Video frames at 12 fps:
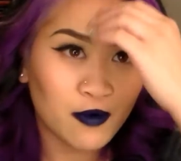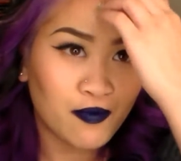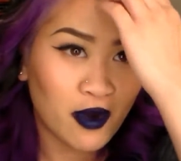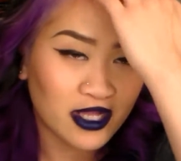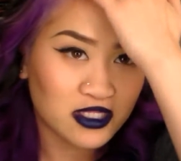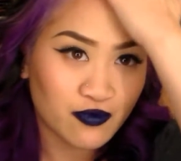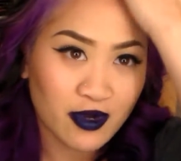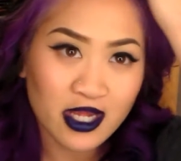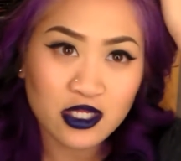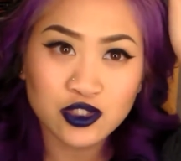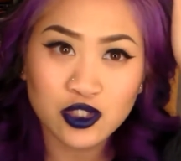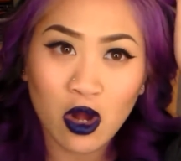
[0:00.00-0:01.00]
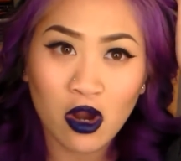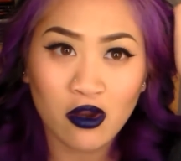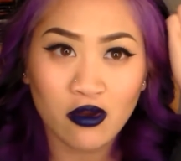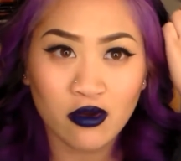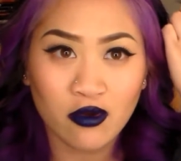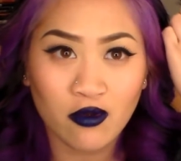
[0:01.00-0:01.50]
Their price range
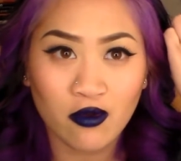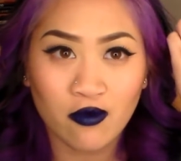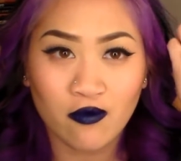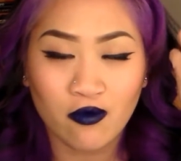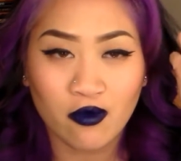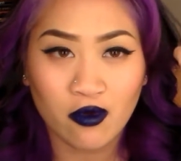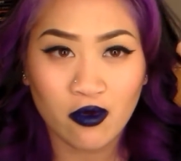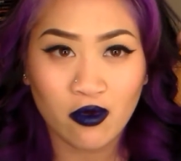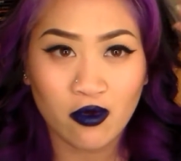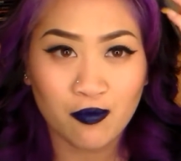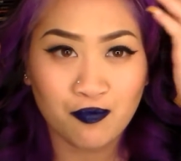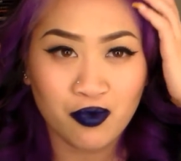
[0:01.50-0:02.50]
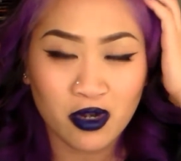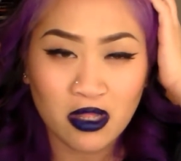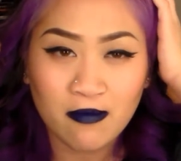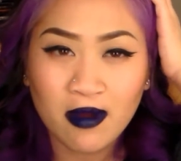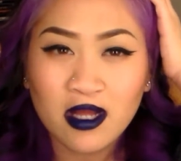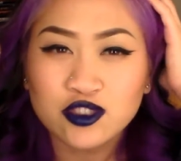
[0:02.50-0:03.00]
are
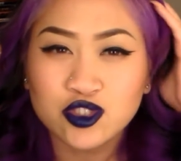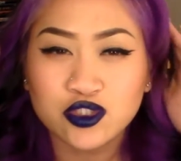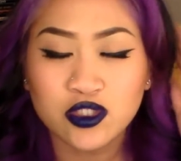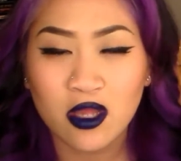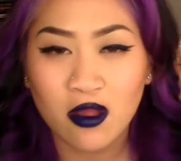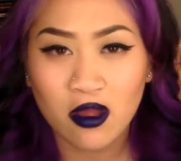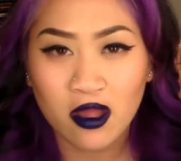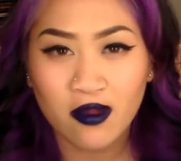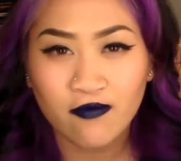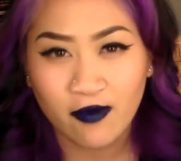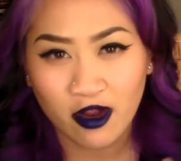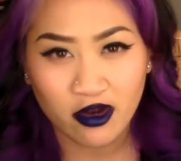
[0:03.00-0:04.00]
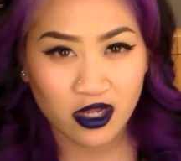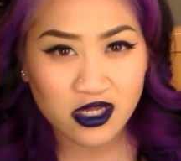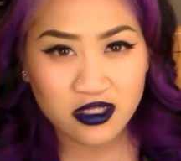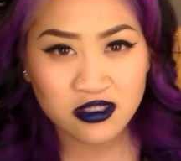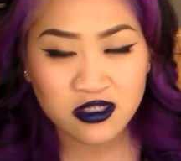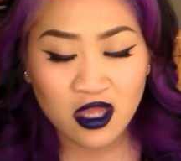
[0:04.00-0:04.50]
pretty much, it
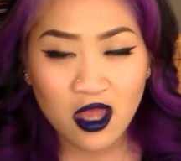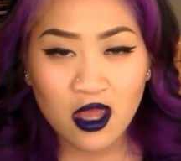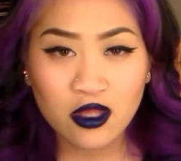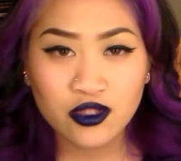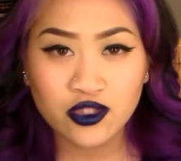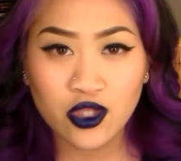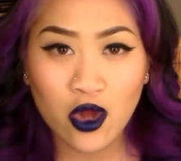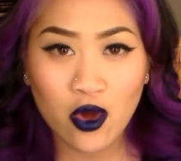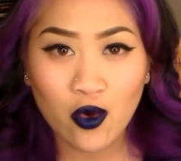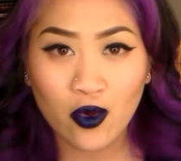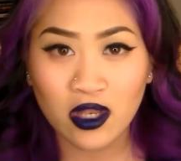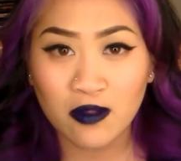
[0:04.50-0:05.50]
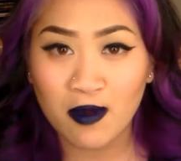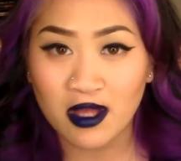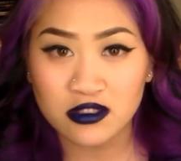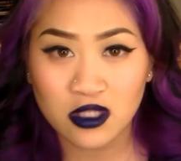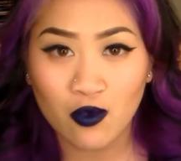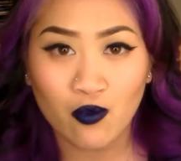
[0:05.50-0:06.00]
varies. So it
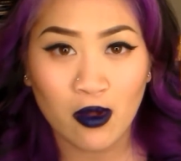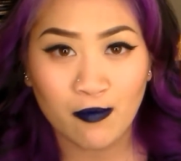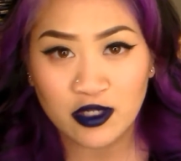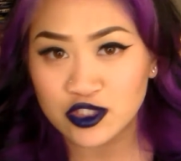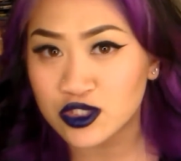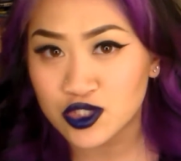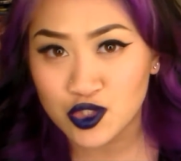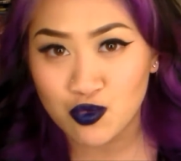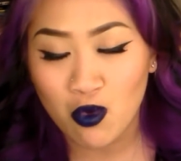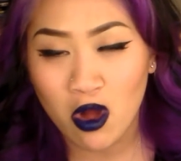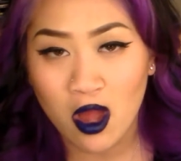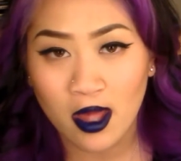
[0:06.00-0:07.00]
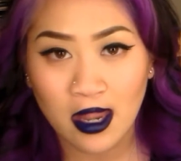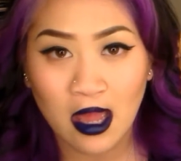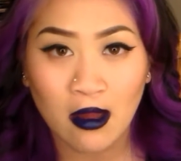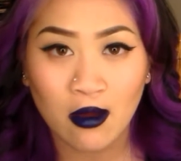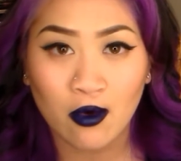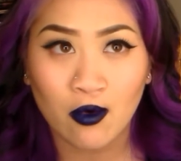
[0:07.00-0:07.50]
depends on what brushes you want,
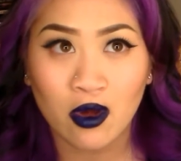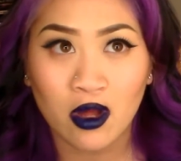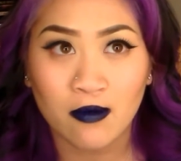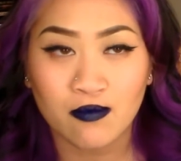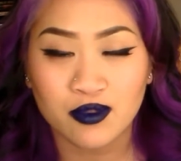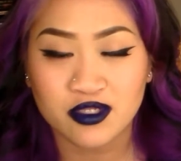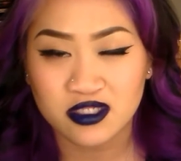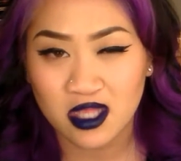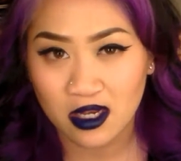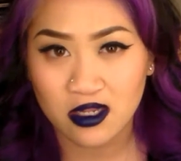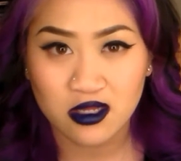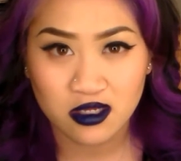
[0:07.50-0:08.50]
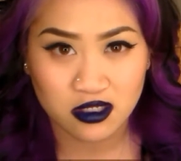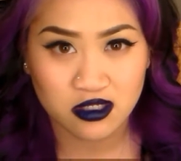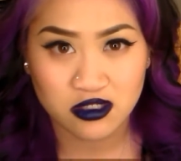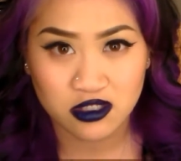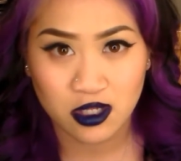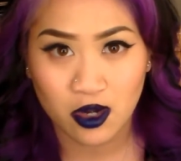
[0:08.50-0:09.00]
how the set
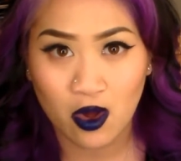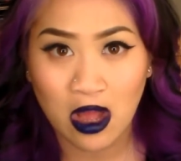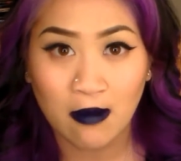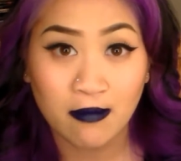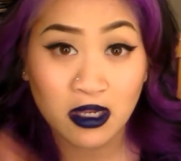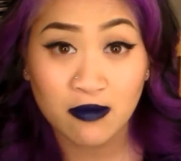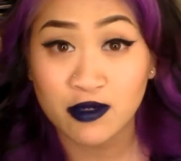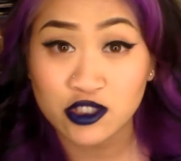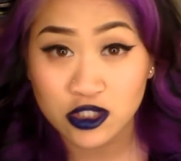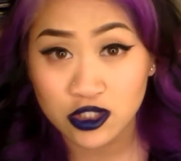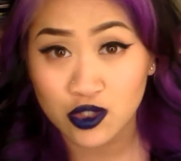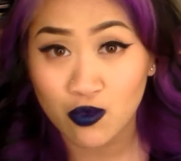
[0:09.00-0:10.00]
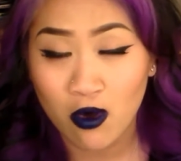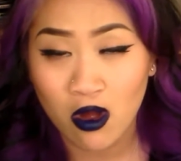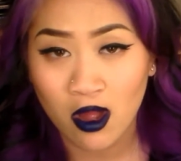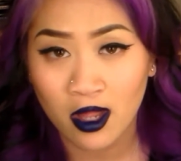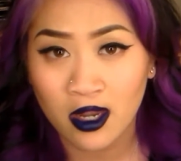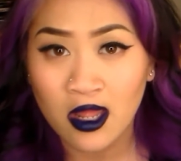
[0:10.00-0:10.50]
is, how many brushes you
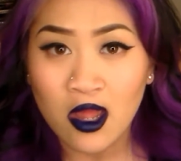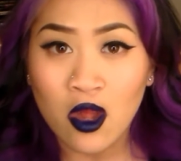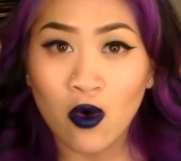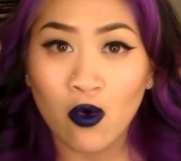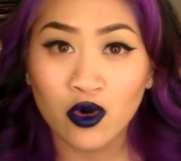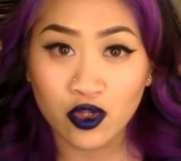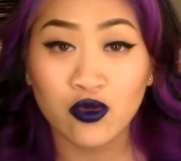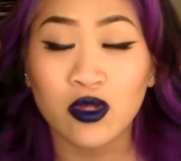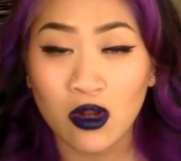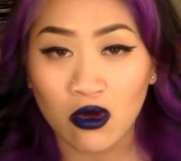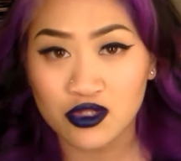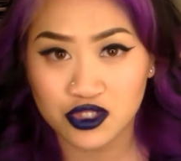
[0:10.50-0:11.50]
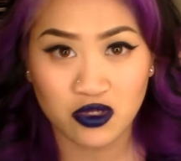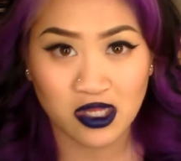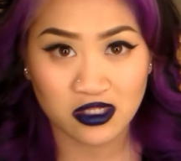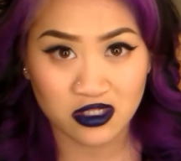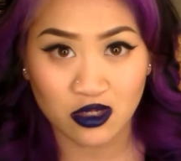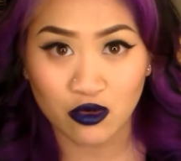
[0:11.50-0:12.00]
want, or you can also
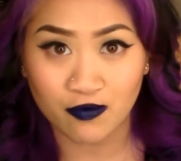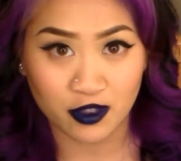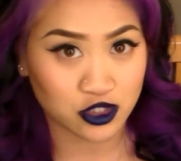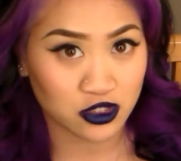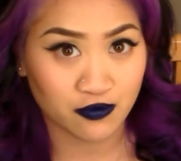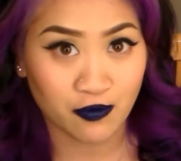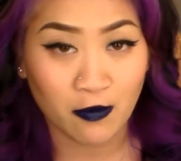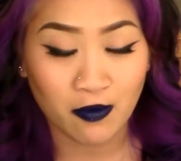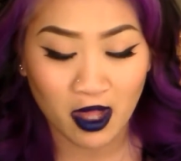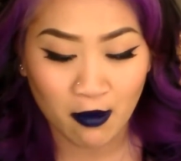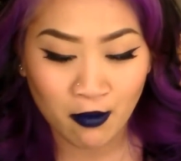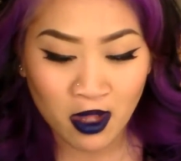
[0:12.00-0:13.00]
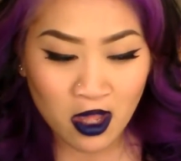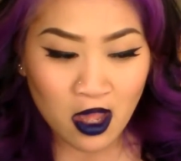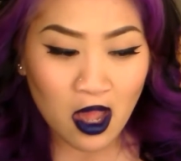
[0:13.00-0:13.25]
get single brushes from them.